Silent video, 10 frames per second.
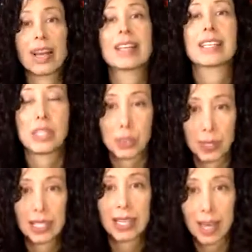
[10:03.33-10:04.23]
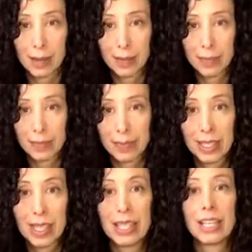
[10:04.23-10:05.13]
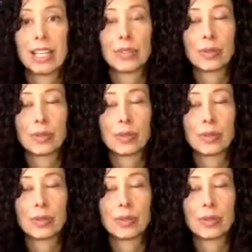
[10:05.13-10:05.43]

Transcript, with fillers: I could do it again. And you